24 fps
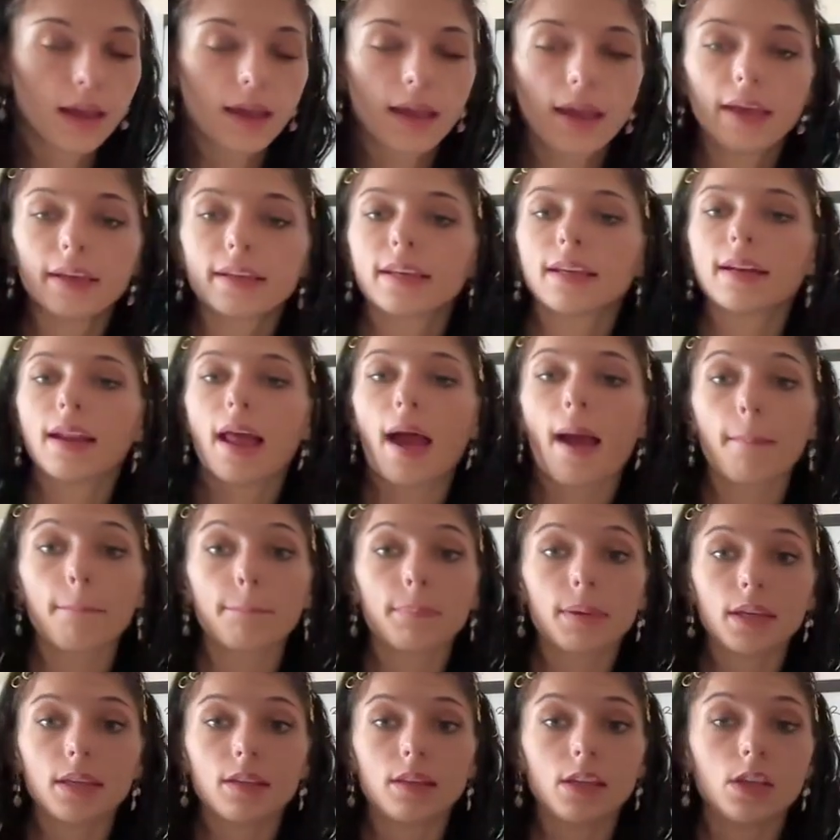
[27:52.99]
It cannot
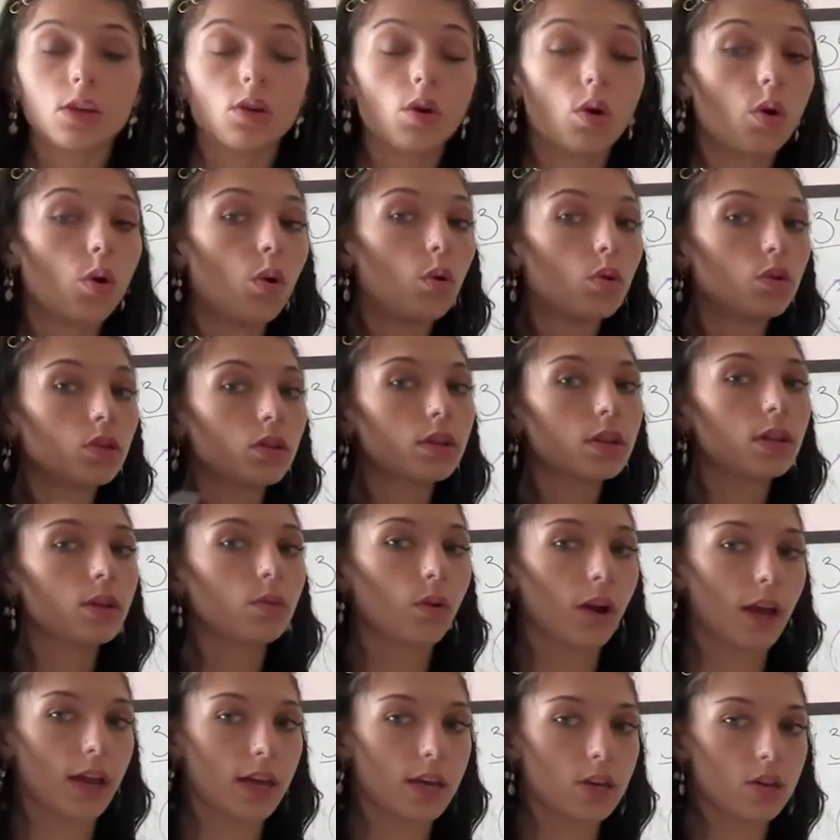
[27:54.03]
be the only
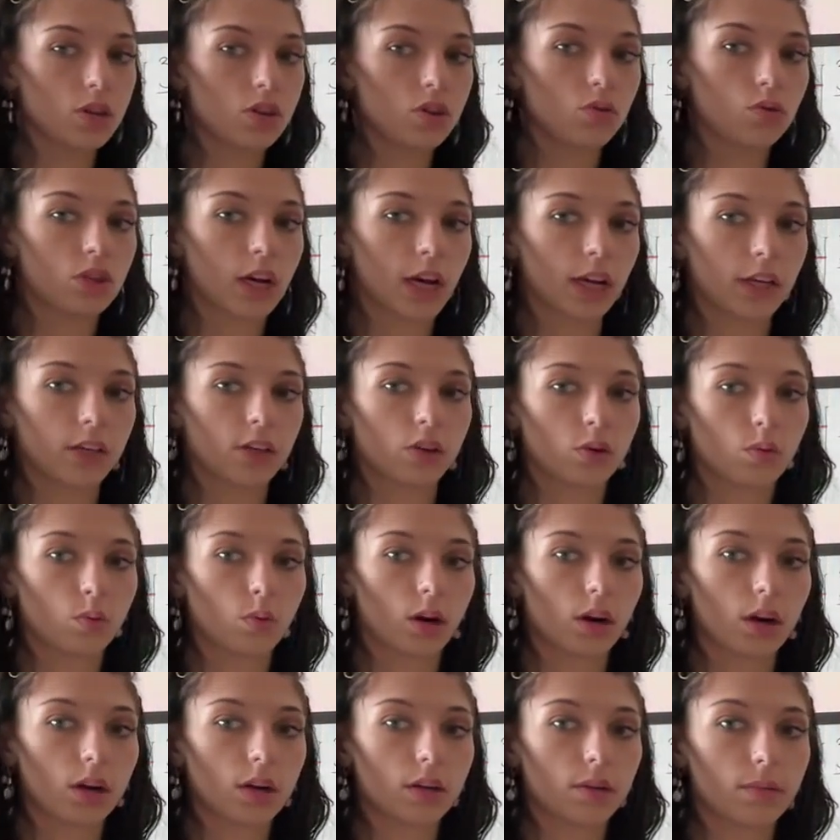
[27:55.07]
way you check your
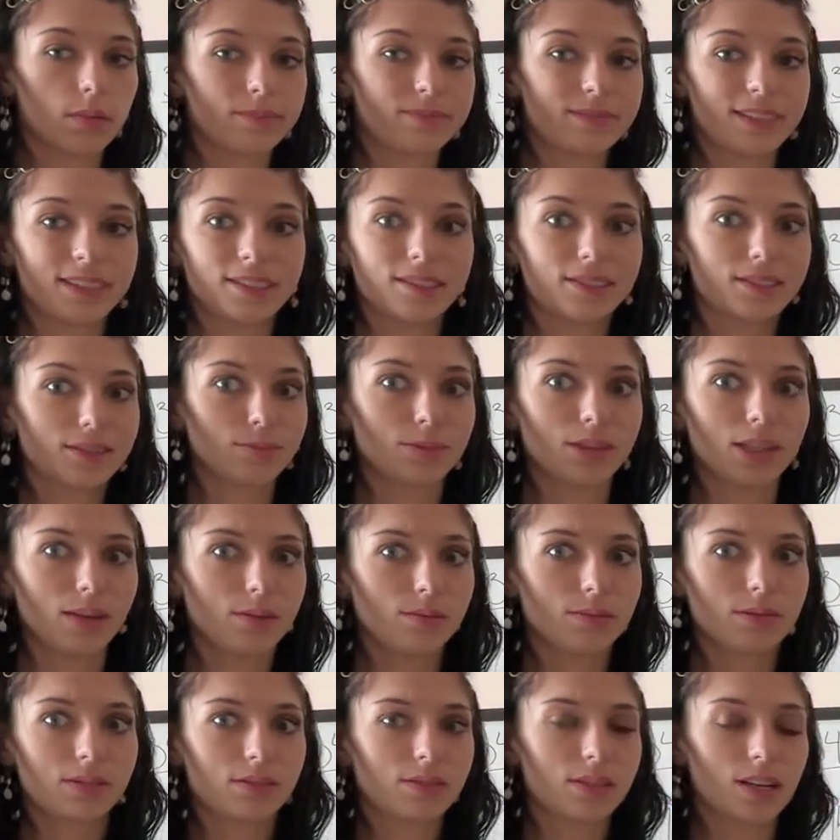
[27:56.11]
work because
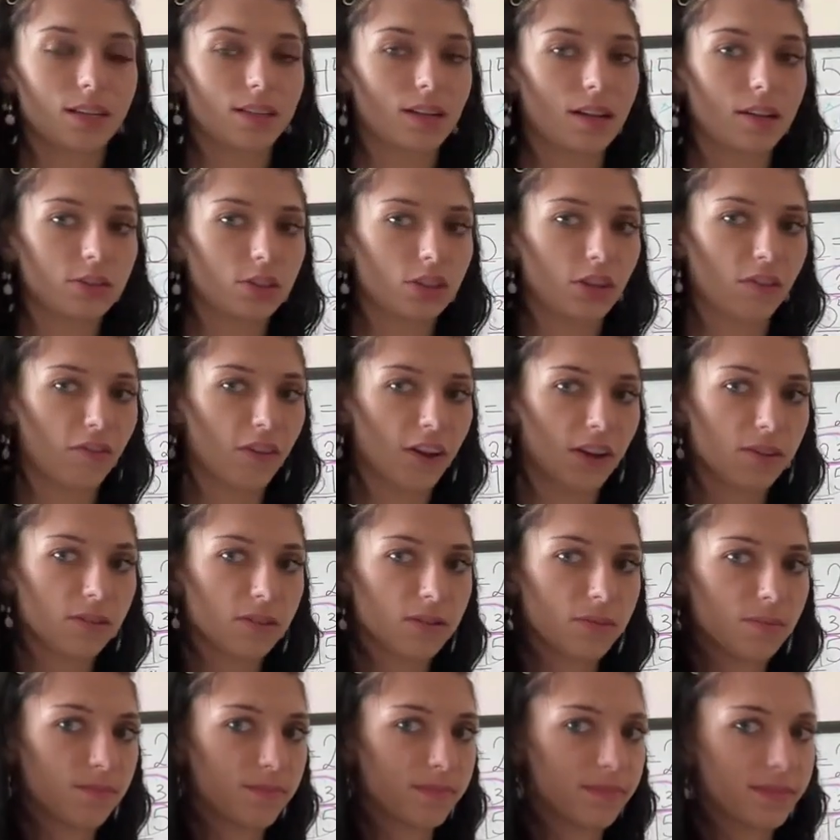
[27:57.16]
sometimes technology
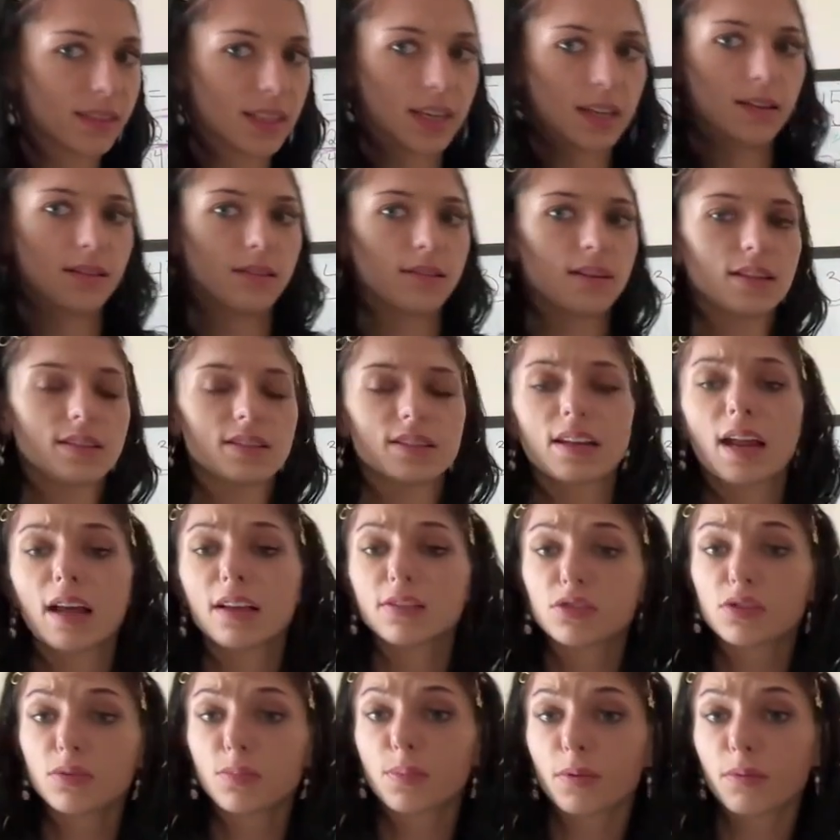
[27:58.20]
fails and it's
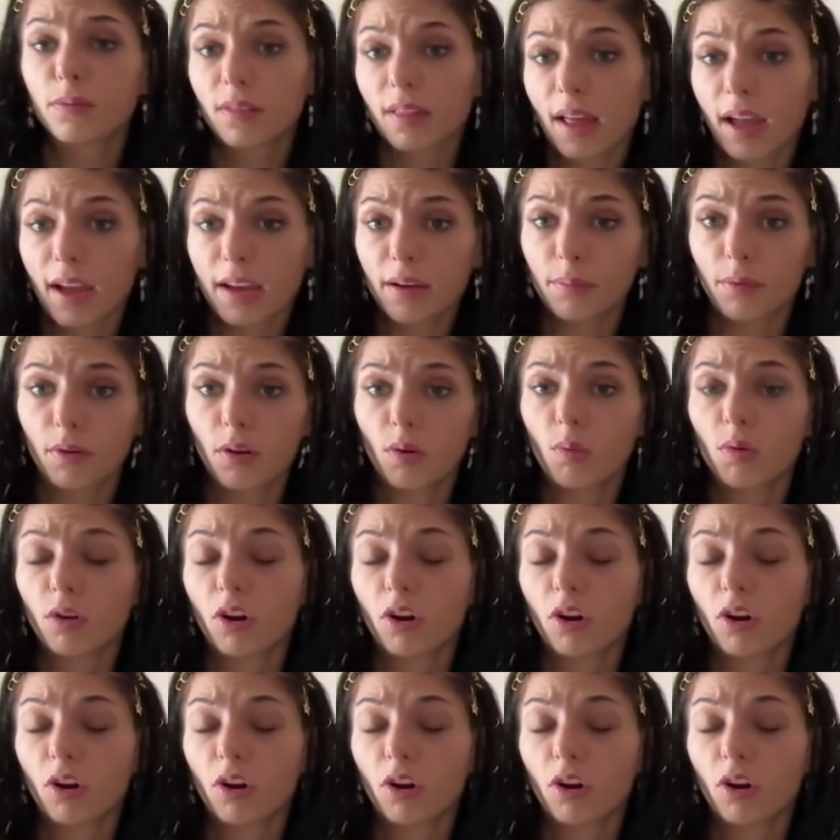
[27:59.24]
not super reliable